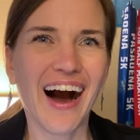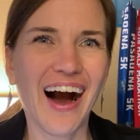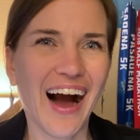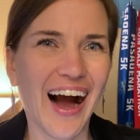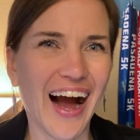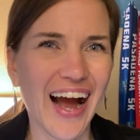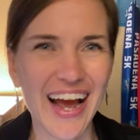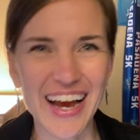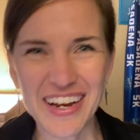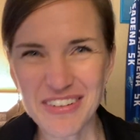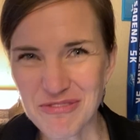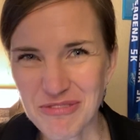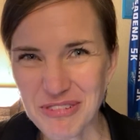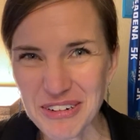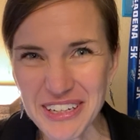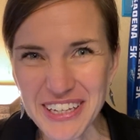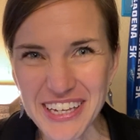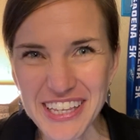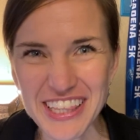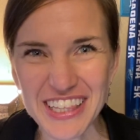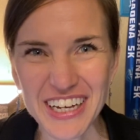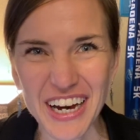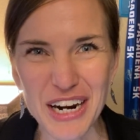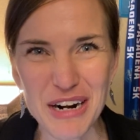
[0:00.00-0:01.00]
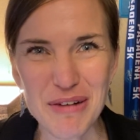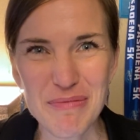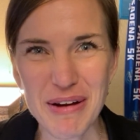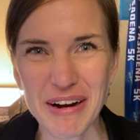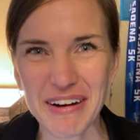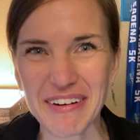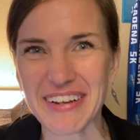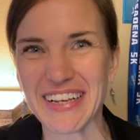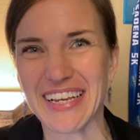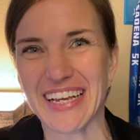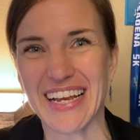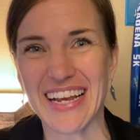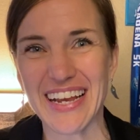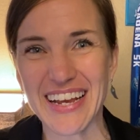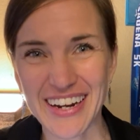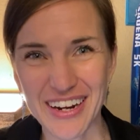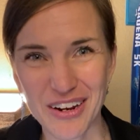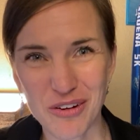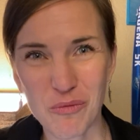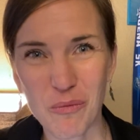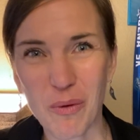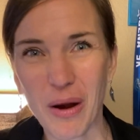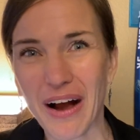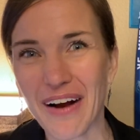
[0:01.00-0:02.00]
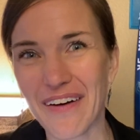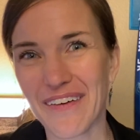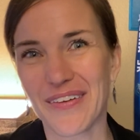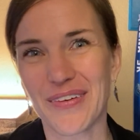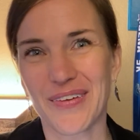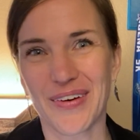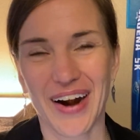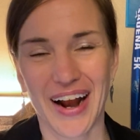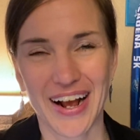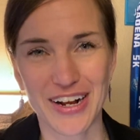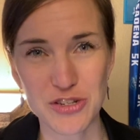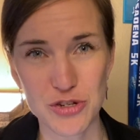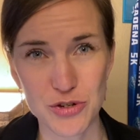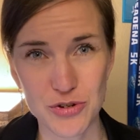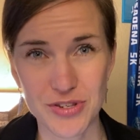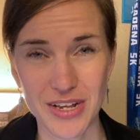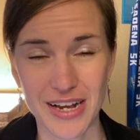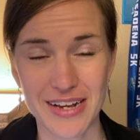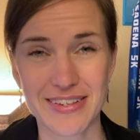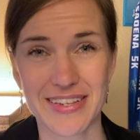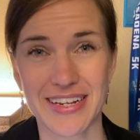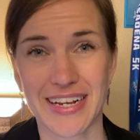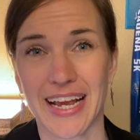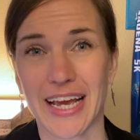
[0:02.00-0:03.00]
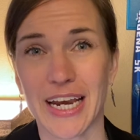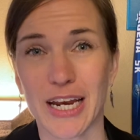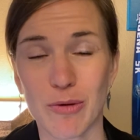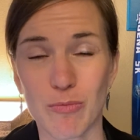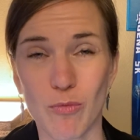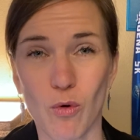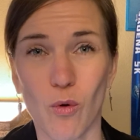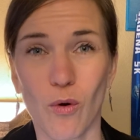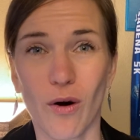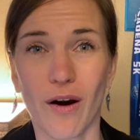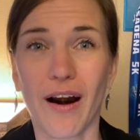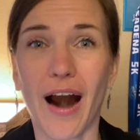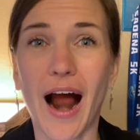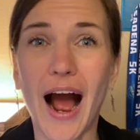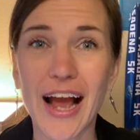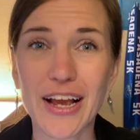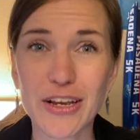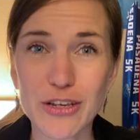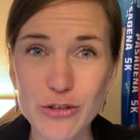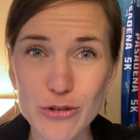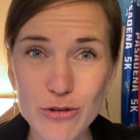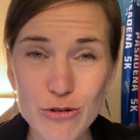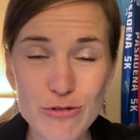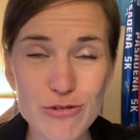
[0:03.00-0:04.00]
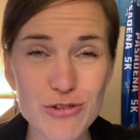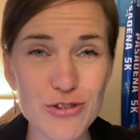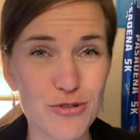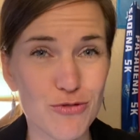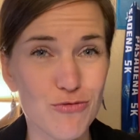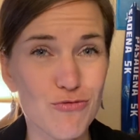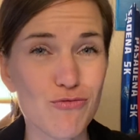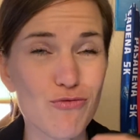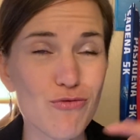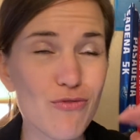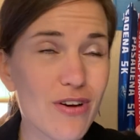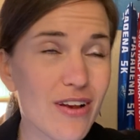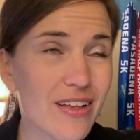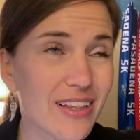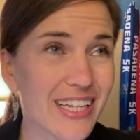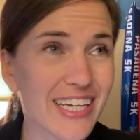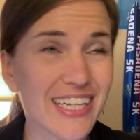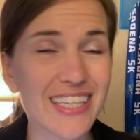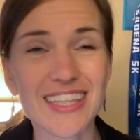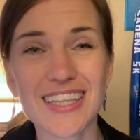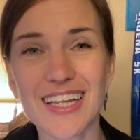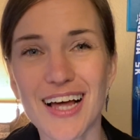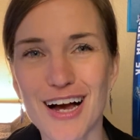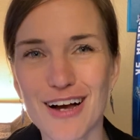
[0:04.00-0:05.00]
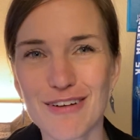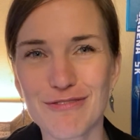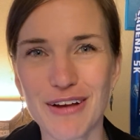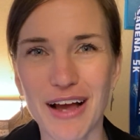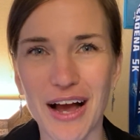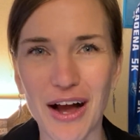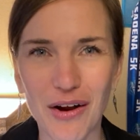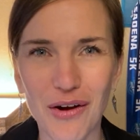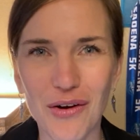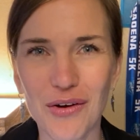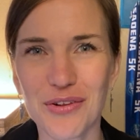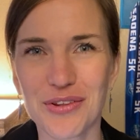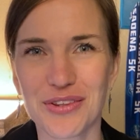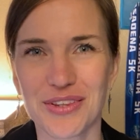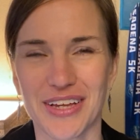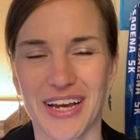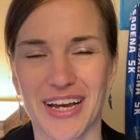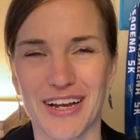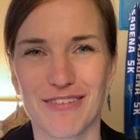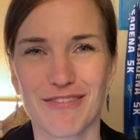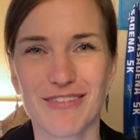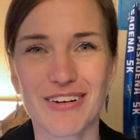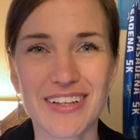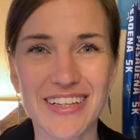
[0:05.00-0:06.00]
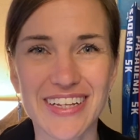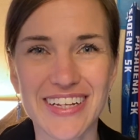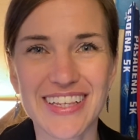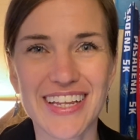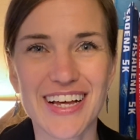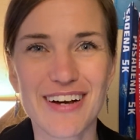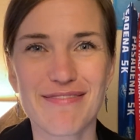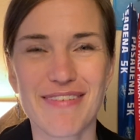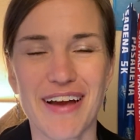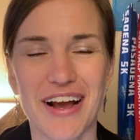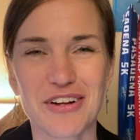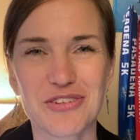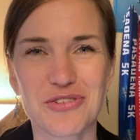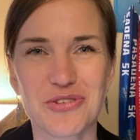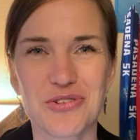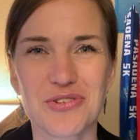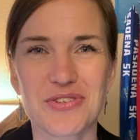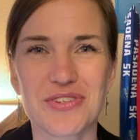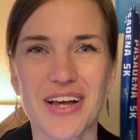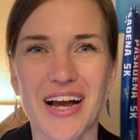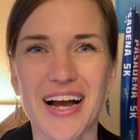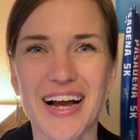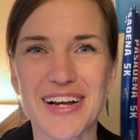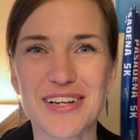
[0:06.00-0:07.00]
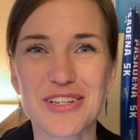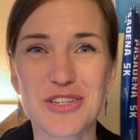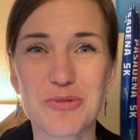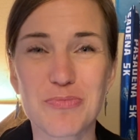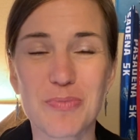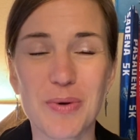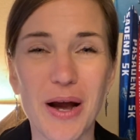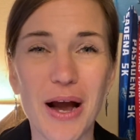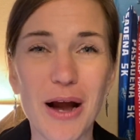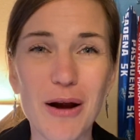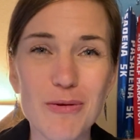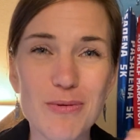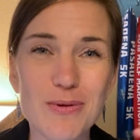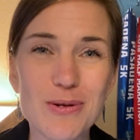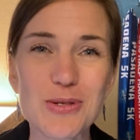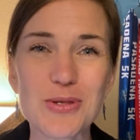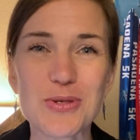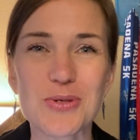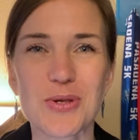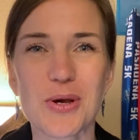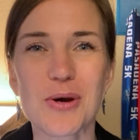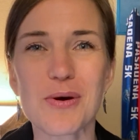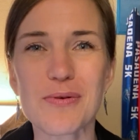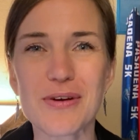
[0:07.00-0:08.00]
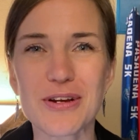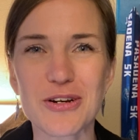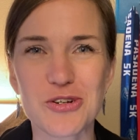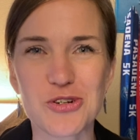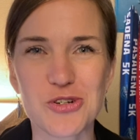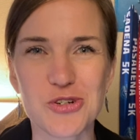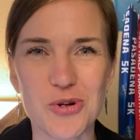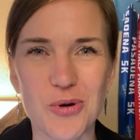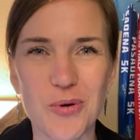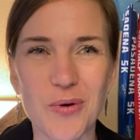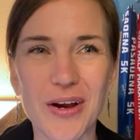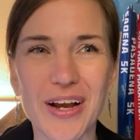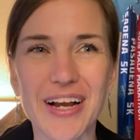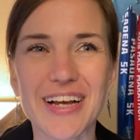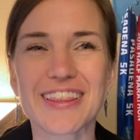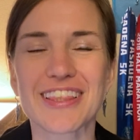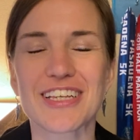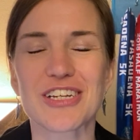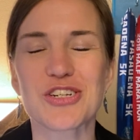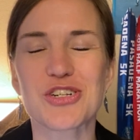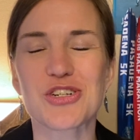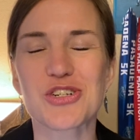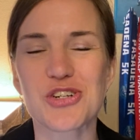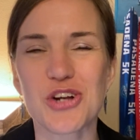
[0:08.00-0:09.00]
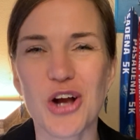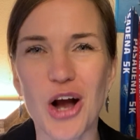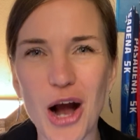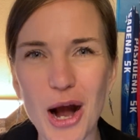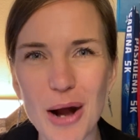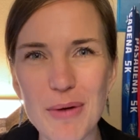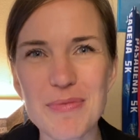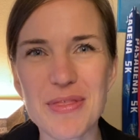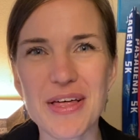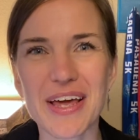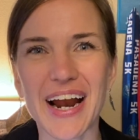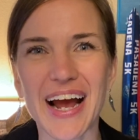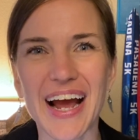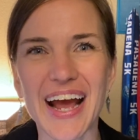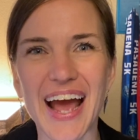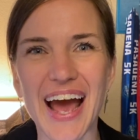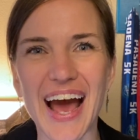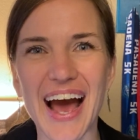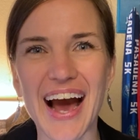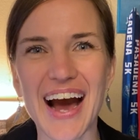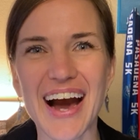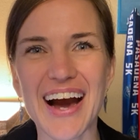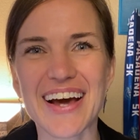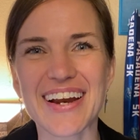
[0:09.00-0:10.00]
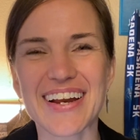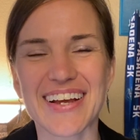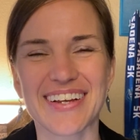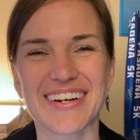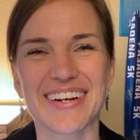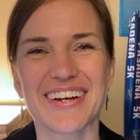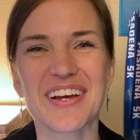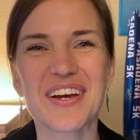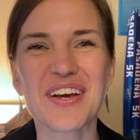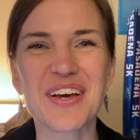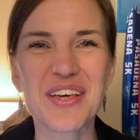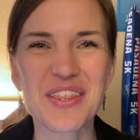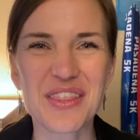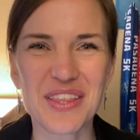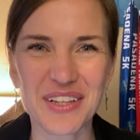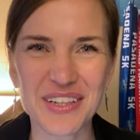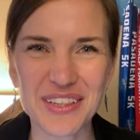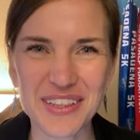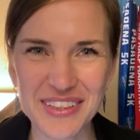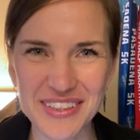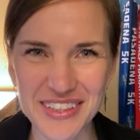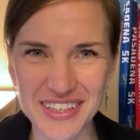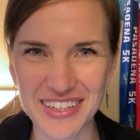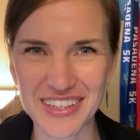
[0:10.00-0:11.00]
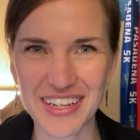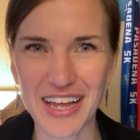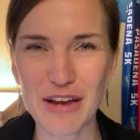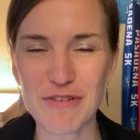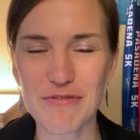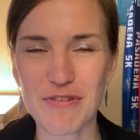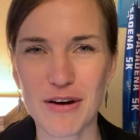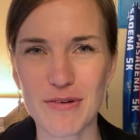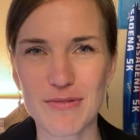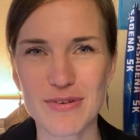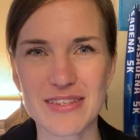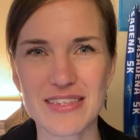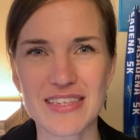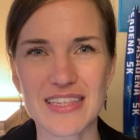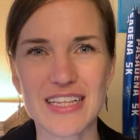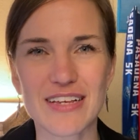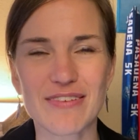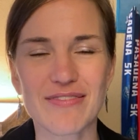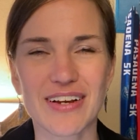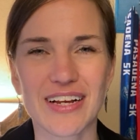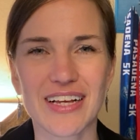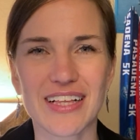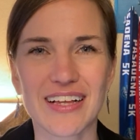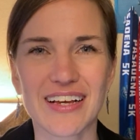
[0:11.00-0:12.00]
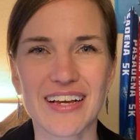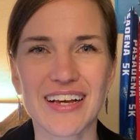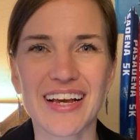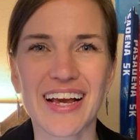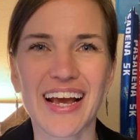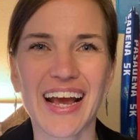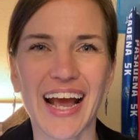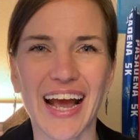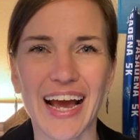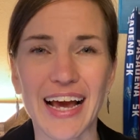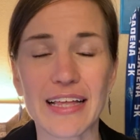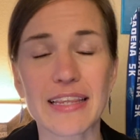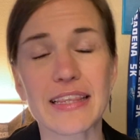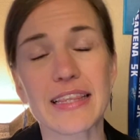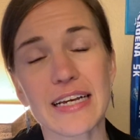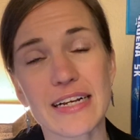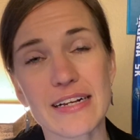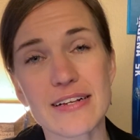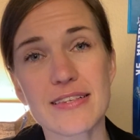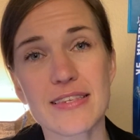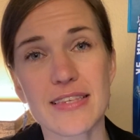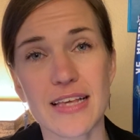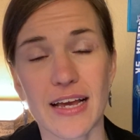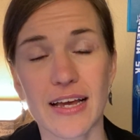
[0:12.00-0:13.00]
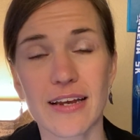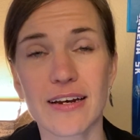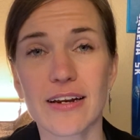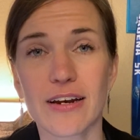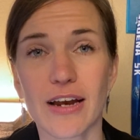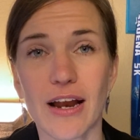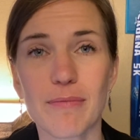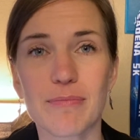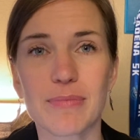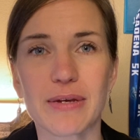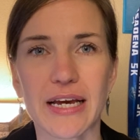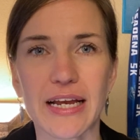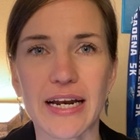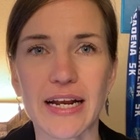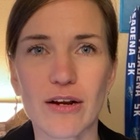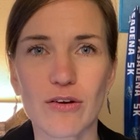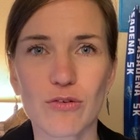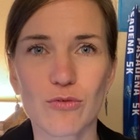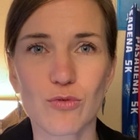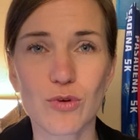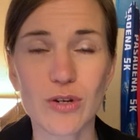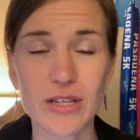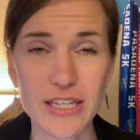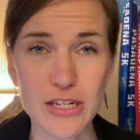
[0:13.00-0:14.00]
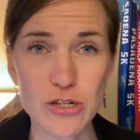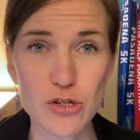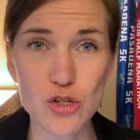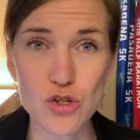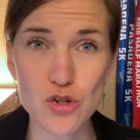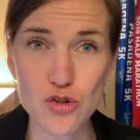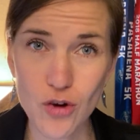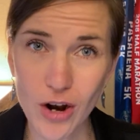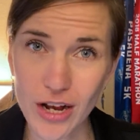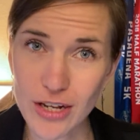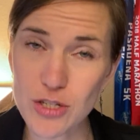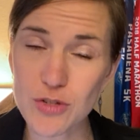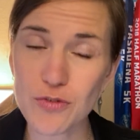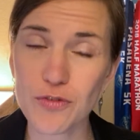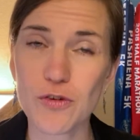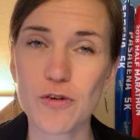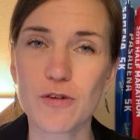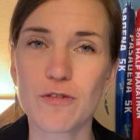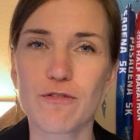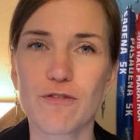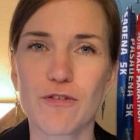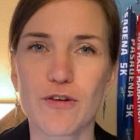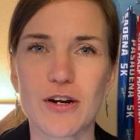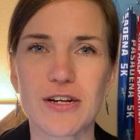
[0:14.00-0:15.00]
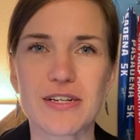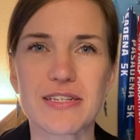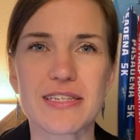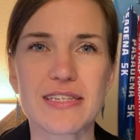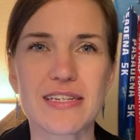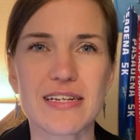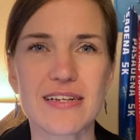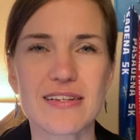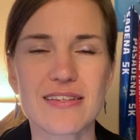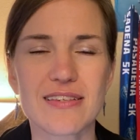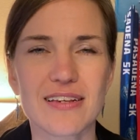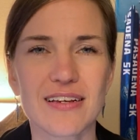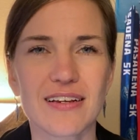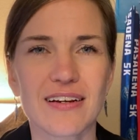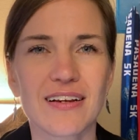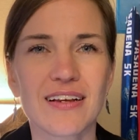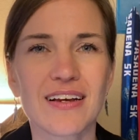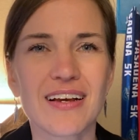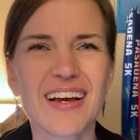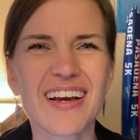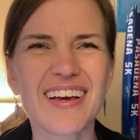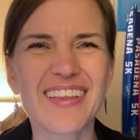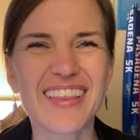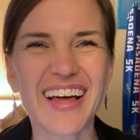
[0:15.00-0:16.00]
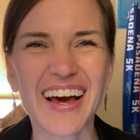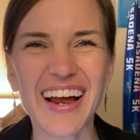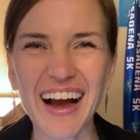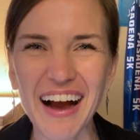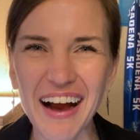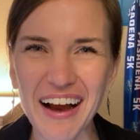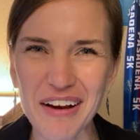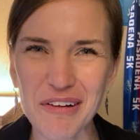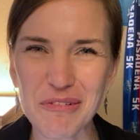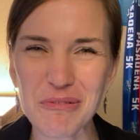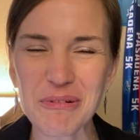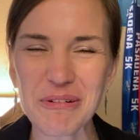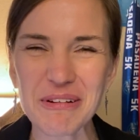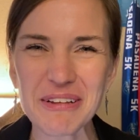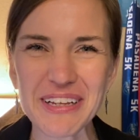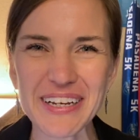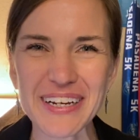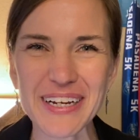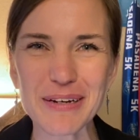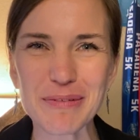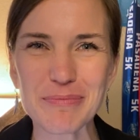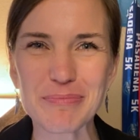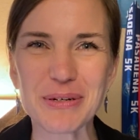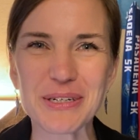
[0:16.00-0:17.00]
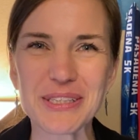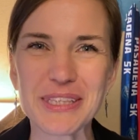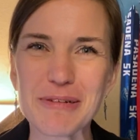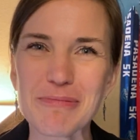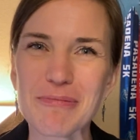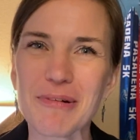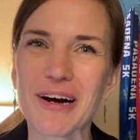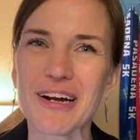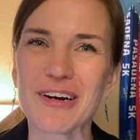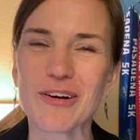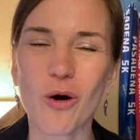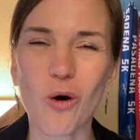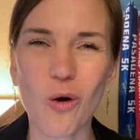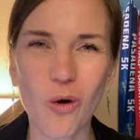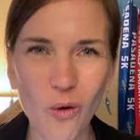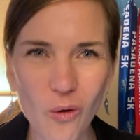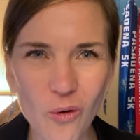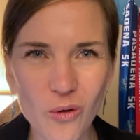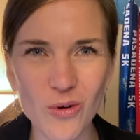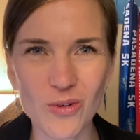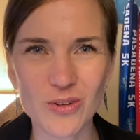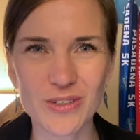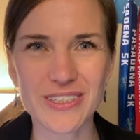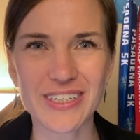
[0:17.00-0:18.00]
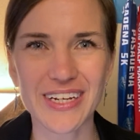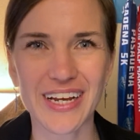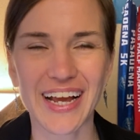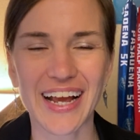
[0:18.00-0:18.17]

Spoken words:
I hadn't really thought about eating well or exercising anymore. I used to really love health and really love exercise, but I was so enjoying the job that I had and the life I was living, and things ended up getting really stressful for a season that I really put them on hold.